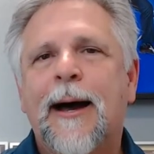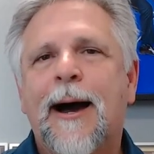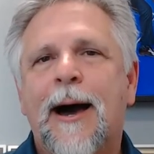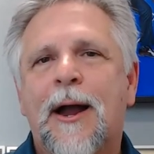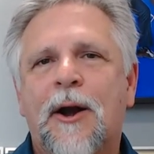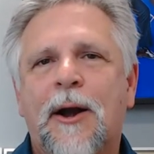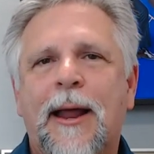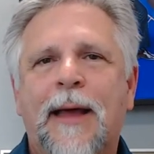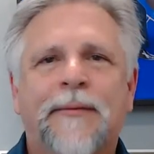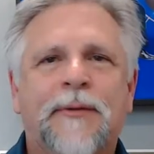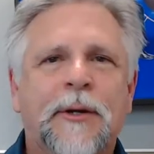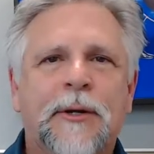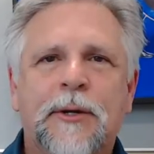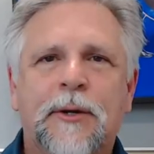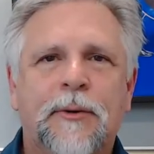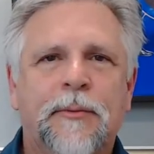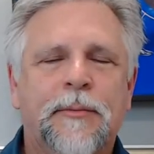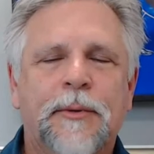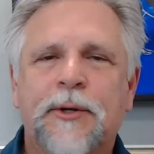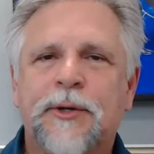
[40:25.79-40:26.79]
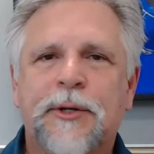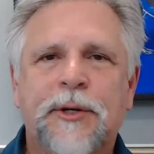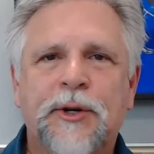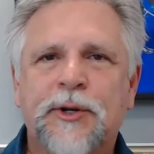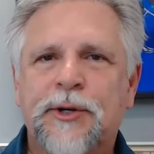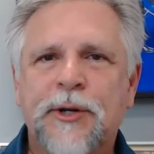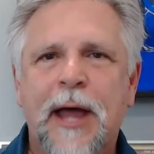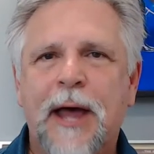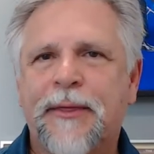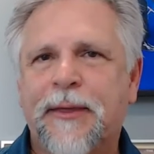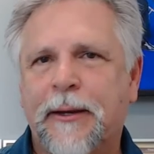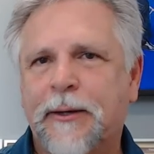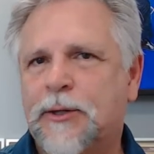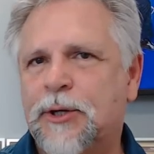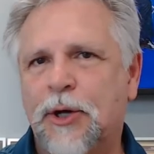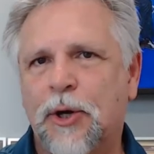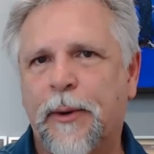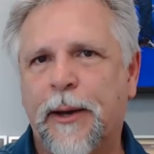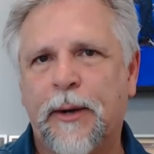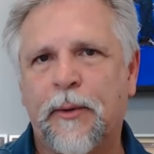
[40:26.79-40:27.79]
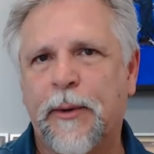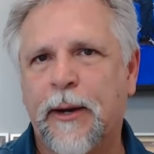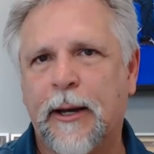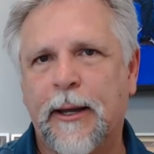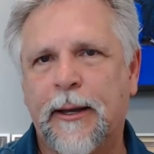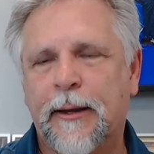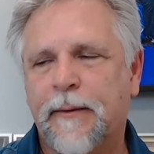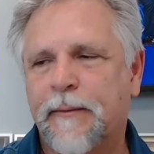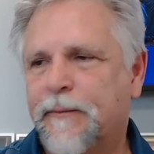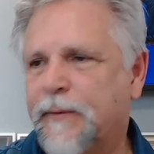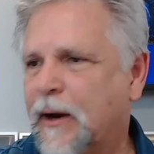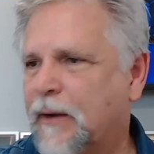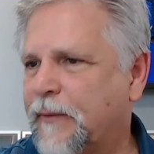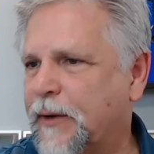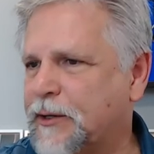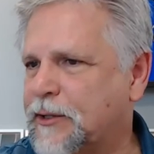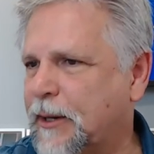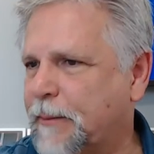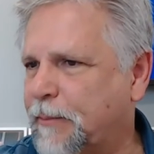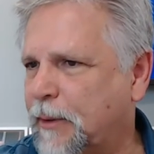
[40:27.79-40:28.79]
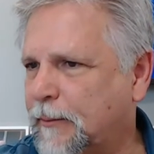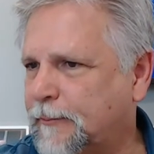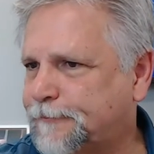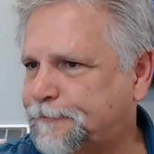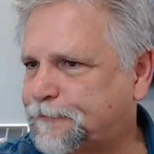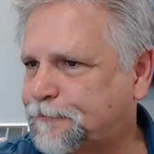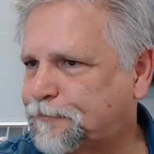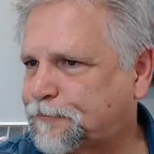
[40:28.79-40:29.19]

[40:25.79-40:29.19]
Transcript: I don't have to do, there's, there's nothing to it really. Very, very simple.